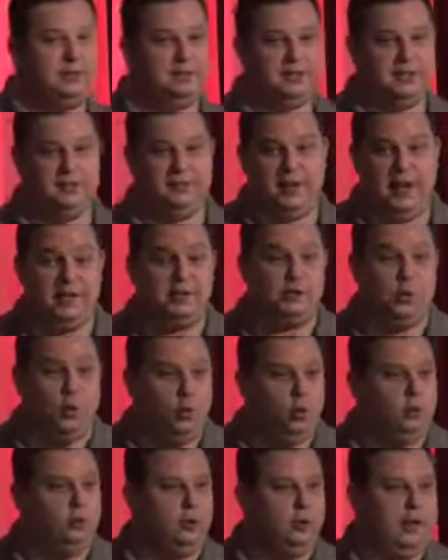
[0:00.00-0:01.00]
of a device
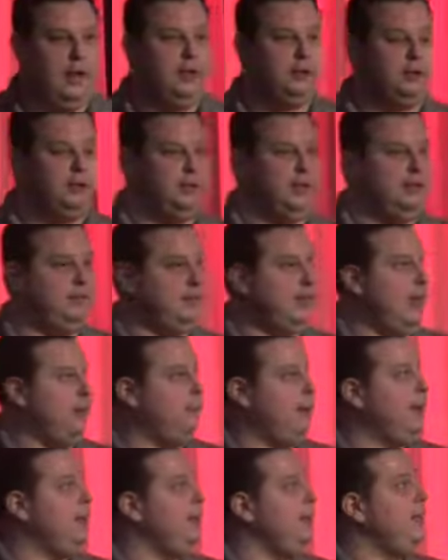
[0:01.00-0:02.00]
or a location, think of it that
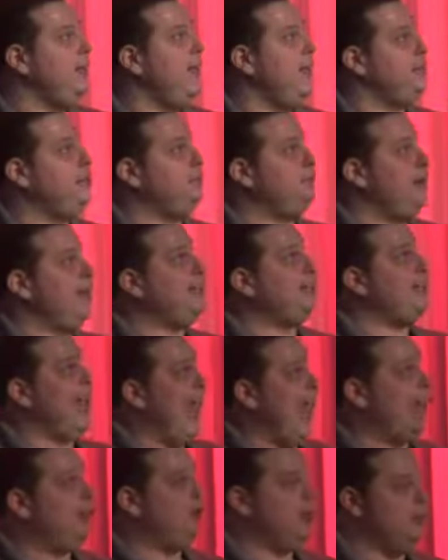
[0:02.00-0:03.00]
way, a device
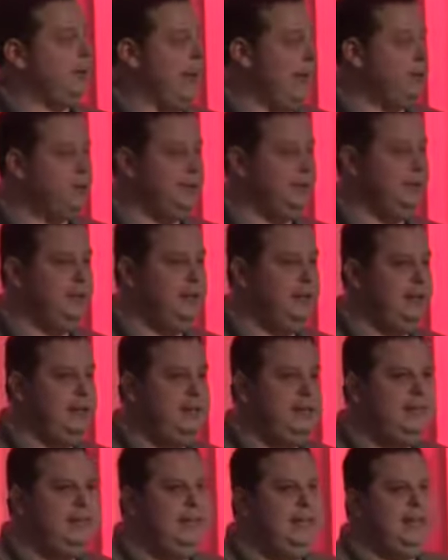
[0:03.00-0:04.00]
at a location.
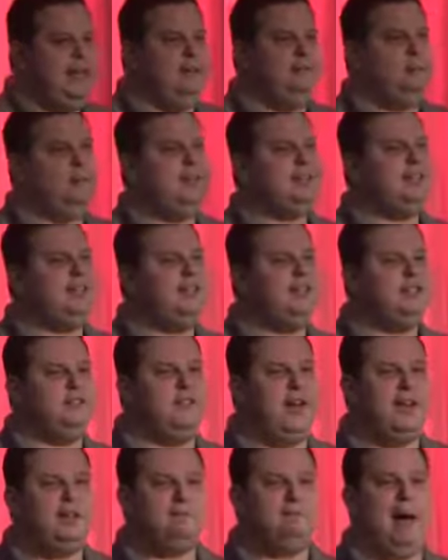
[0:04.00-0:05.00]
If we see a
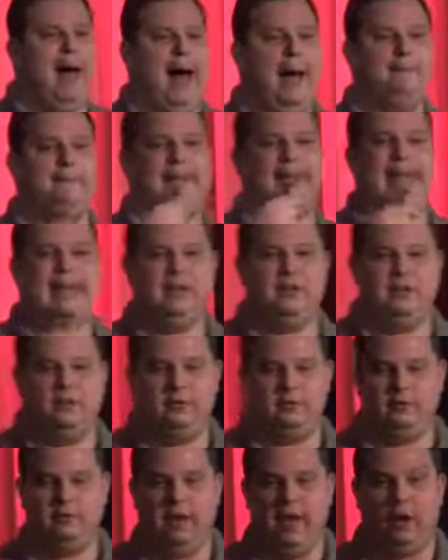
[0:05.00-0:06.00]
device pop
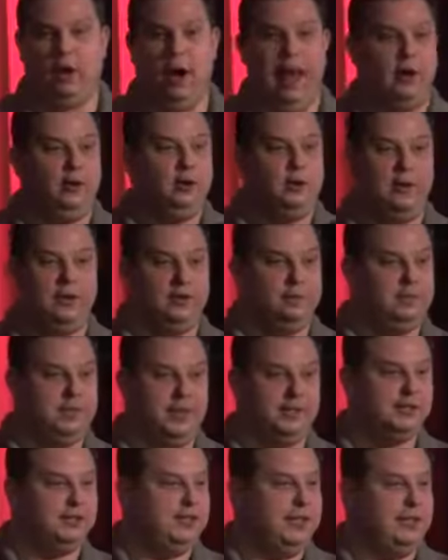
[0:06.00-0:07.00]
in, and our algorithm
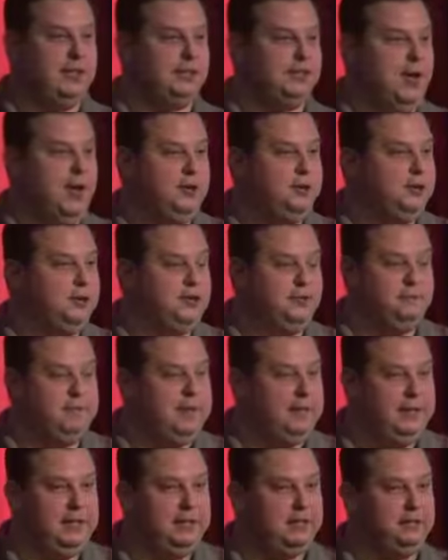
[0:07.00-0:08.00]
does see this, hundreds of
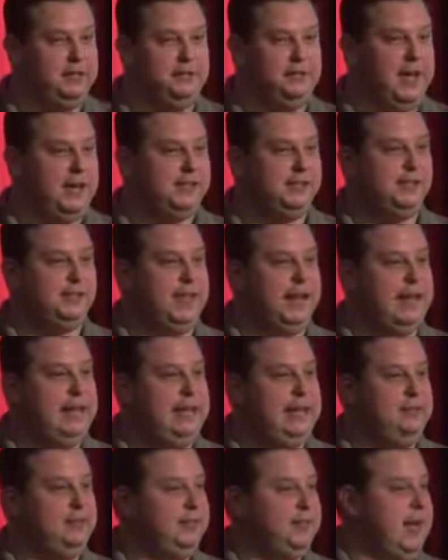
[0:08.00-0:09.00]
millions of devices at any
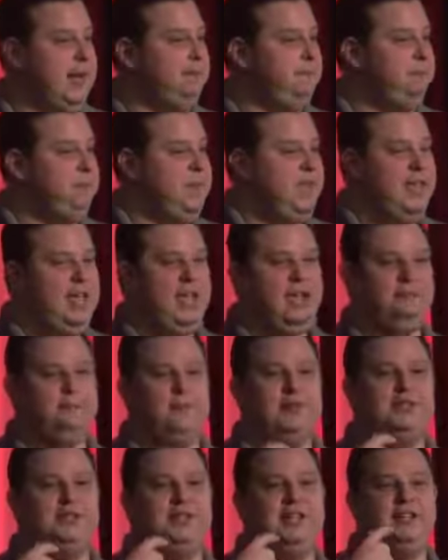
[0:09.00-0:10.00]
given time. If
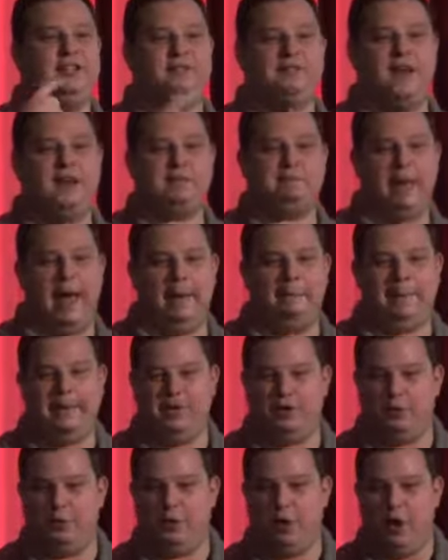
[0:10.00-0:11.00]
we see a device pop
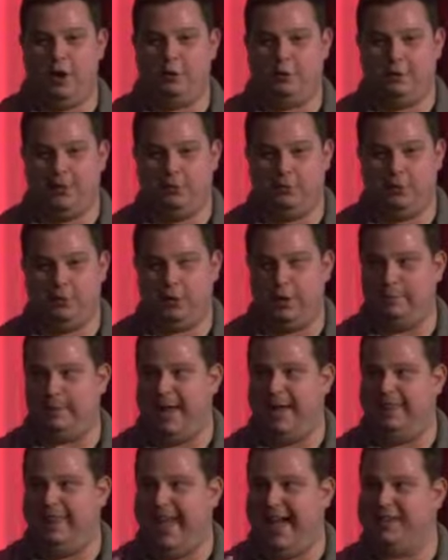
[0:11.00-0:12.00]
into an auto dealership,
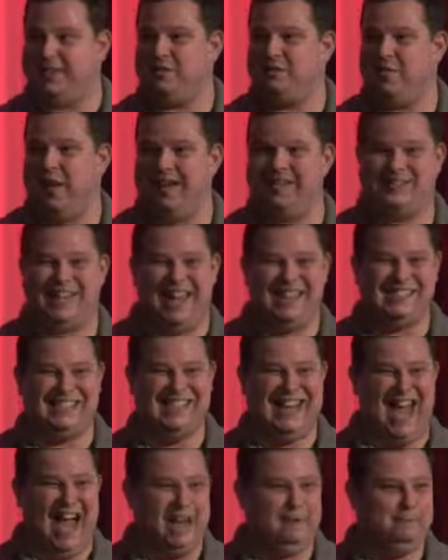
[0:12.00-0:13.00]
and that device has
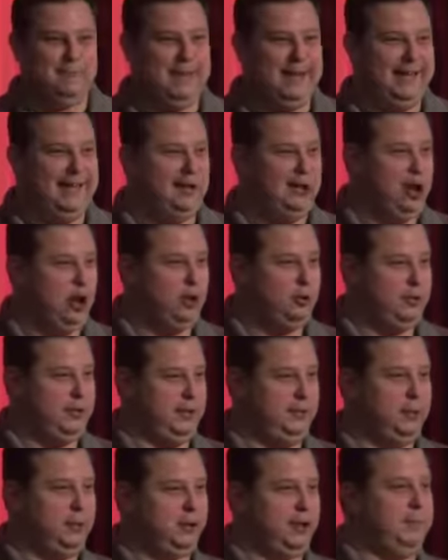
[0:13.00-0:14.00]
not been in an auto
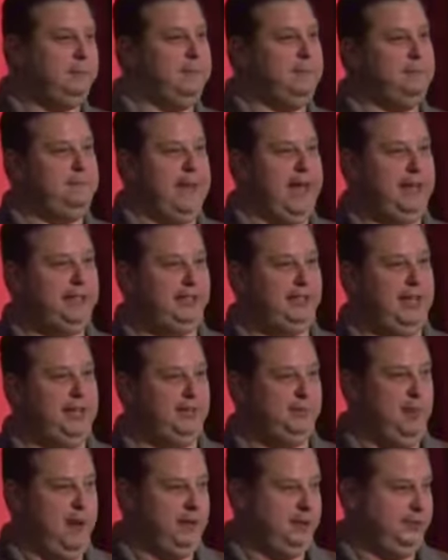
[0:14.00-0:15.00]
dealership in the past
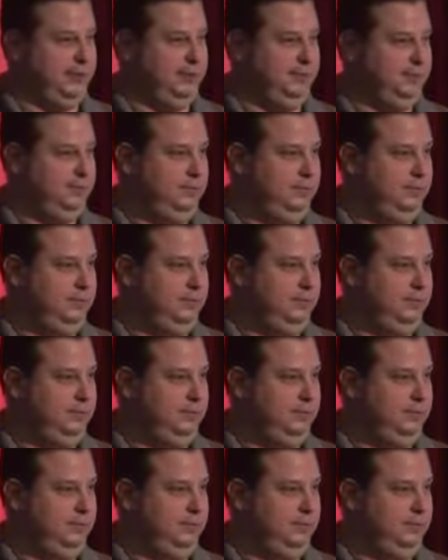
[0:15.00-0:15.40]
6 months,